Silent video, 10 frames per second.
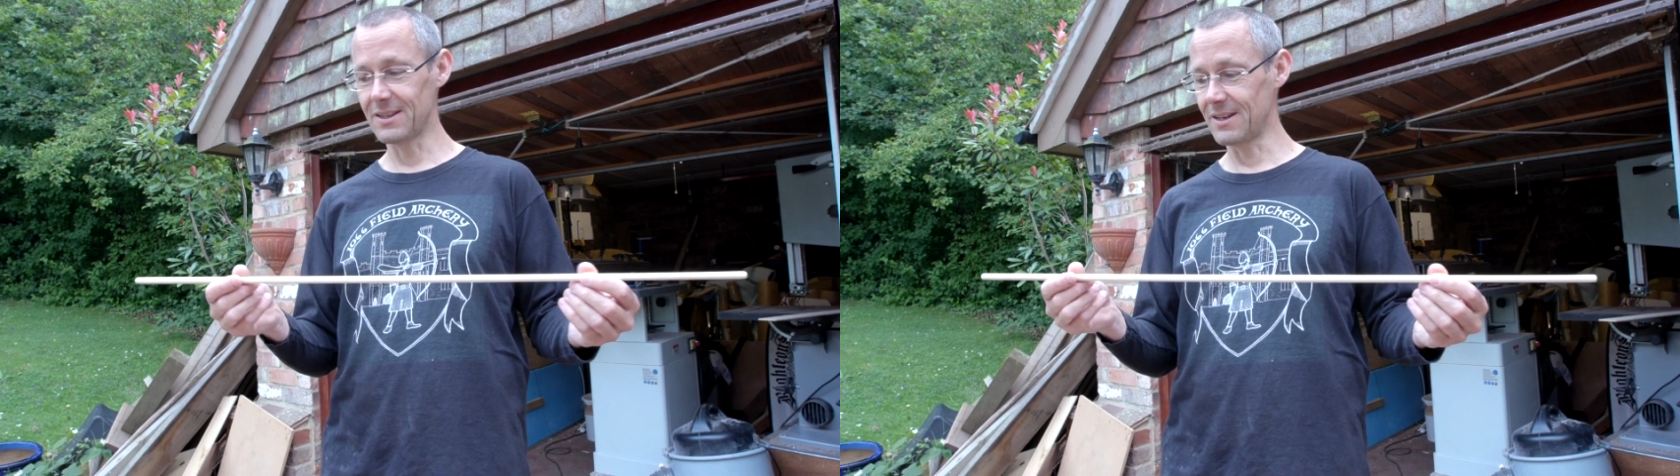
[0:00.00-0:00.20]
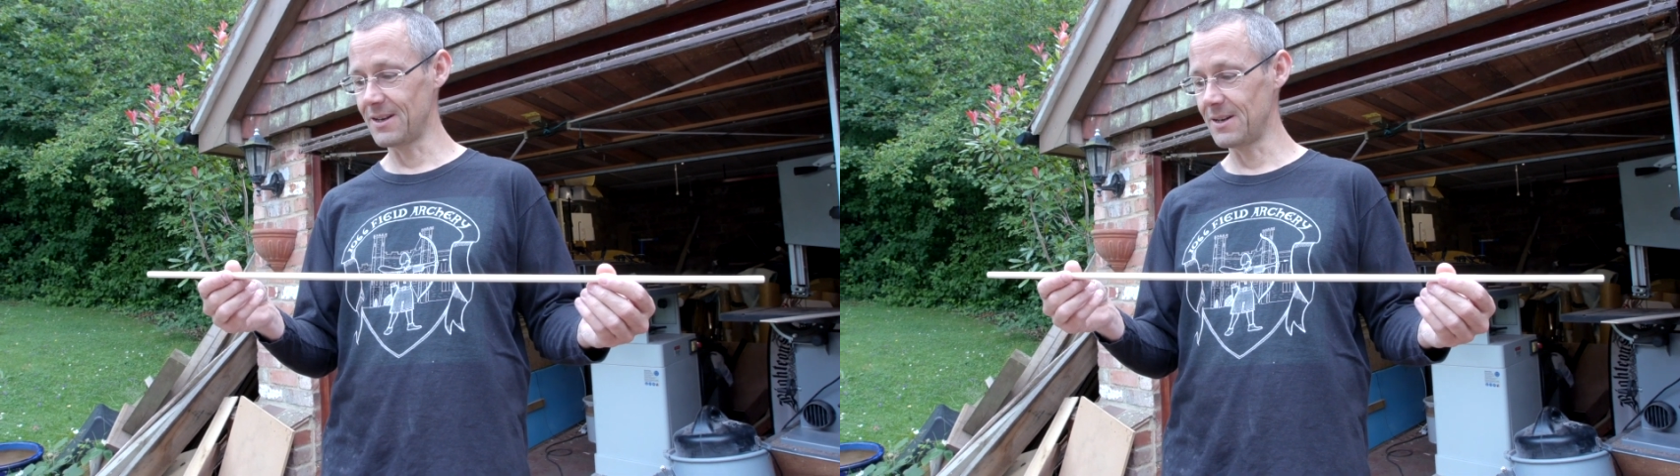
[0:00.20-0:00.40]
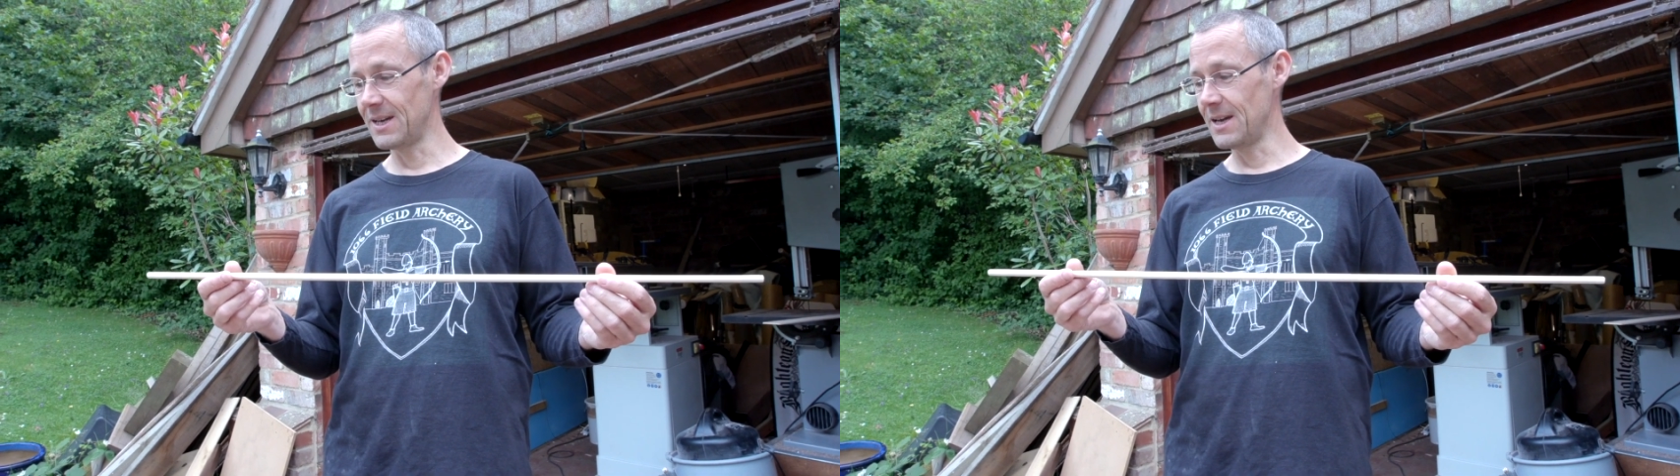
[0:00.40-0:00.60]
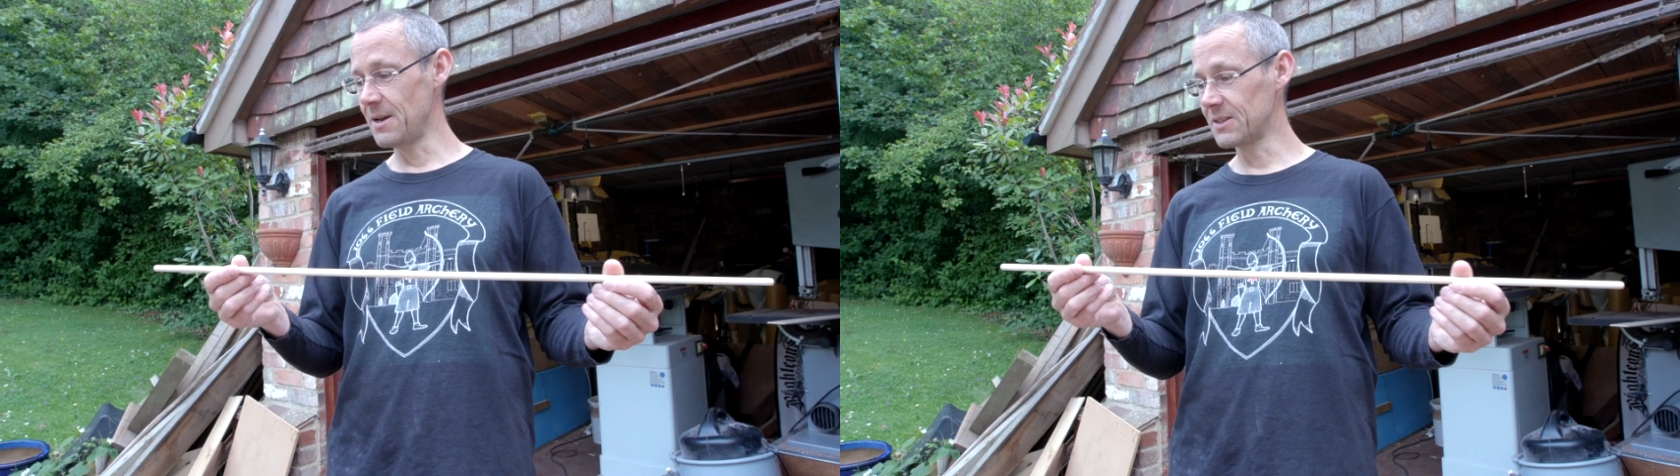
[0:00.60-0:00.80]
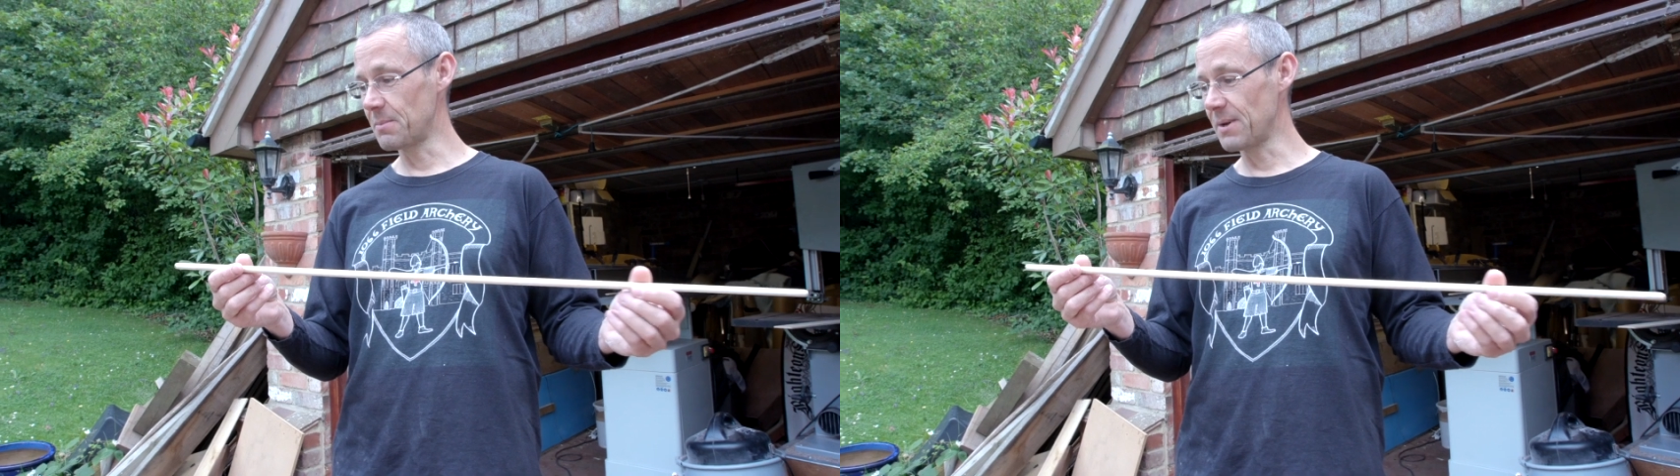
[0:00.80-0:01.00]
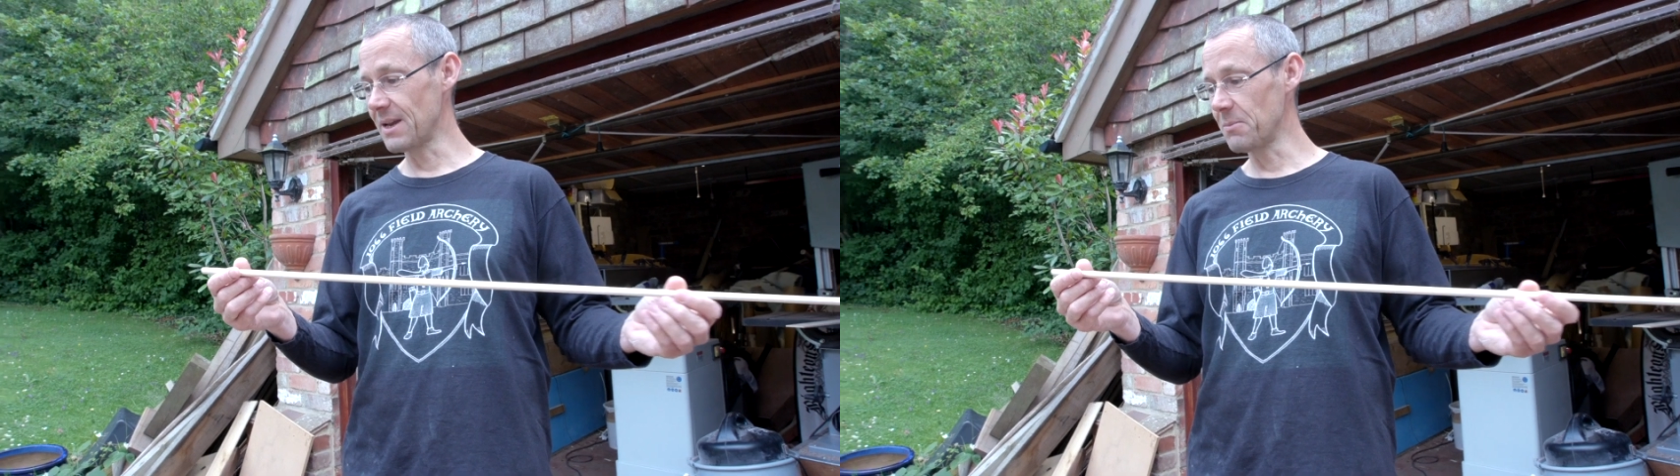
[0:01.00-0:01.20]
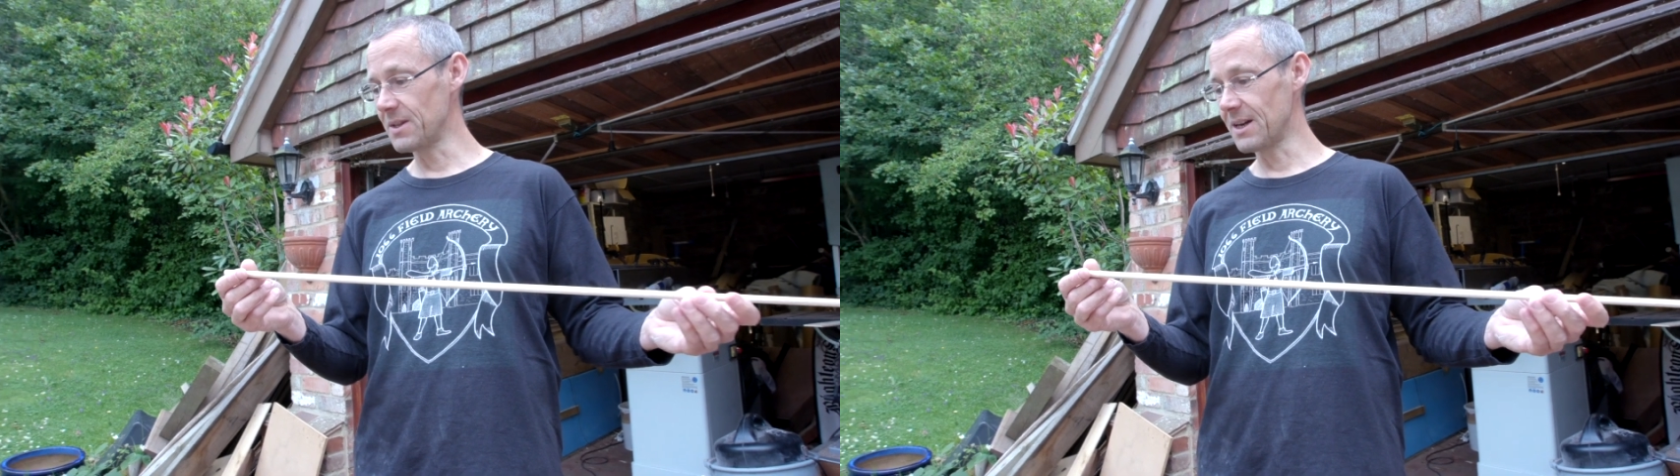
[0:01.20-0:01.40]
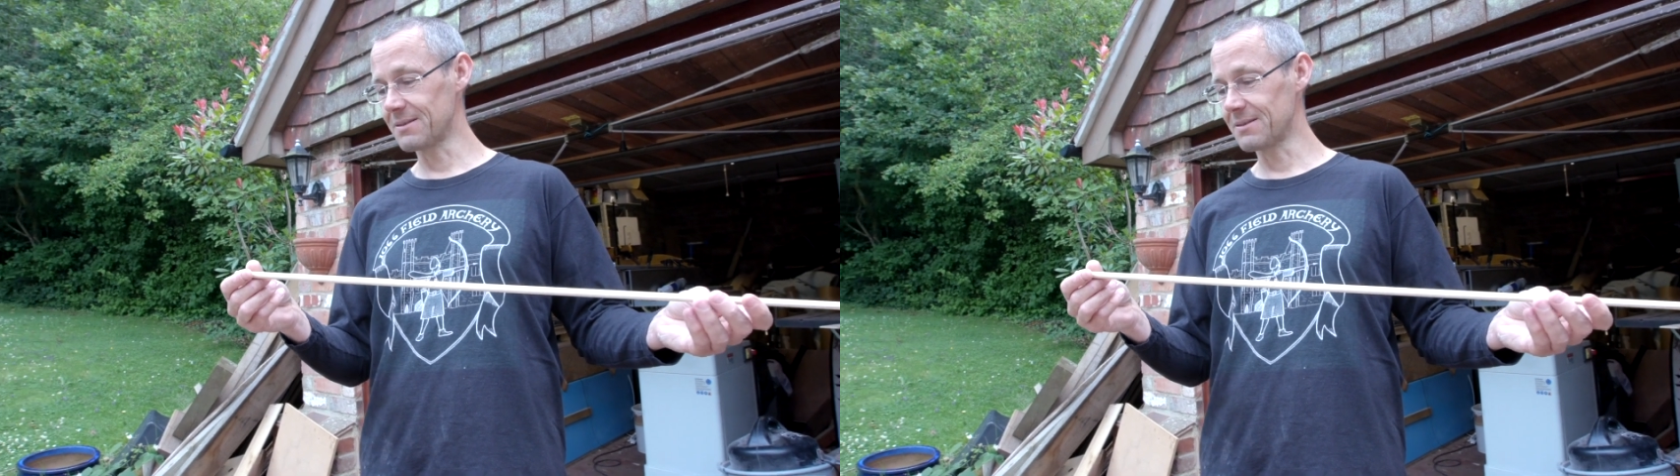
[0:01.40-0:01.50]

To begin with,